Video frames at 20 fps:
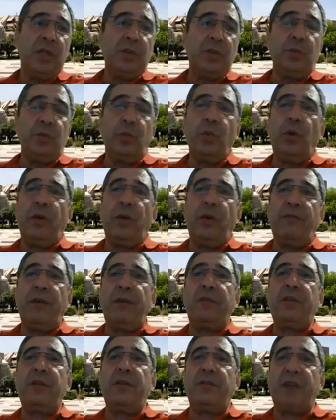to do
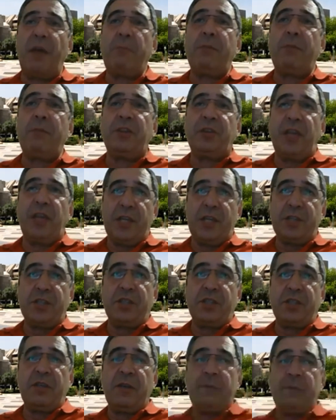a very rapid
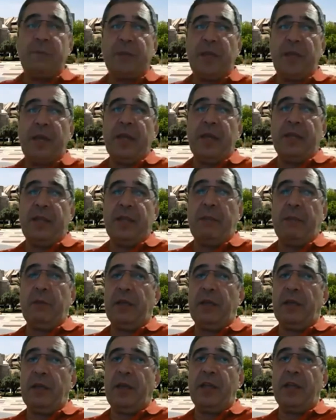test, uh,
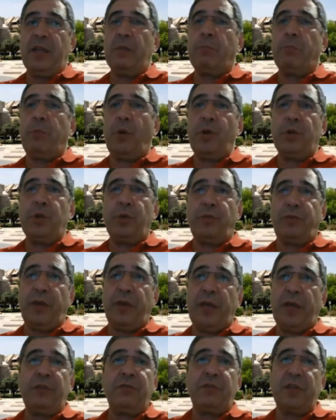namely at the point of
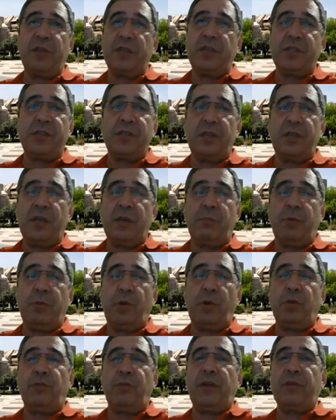entries, uh,
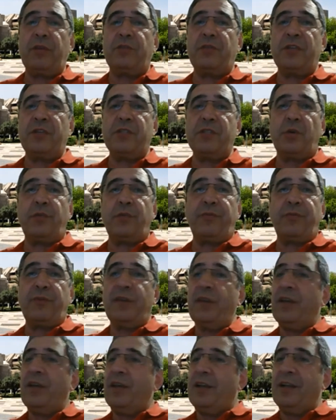point of entries of
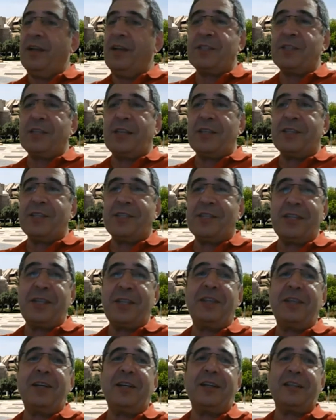let's say
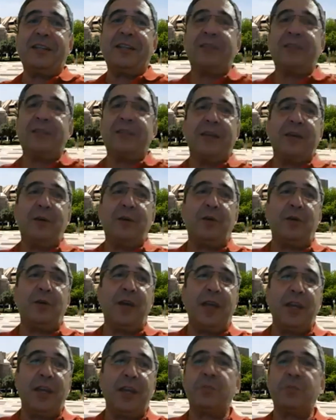synagogue or
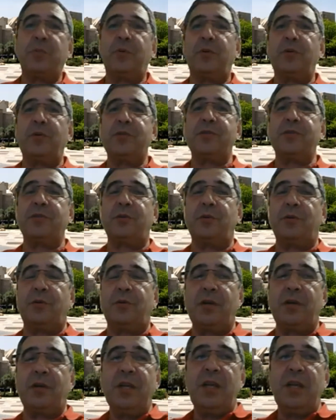airports or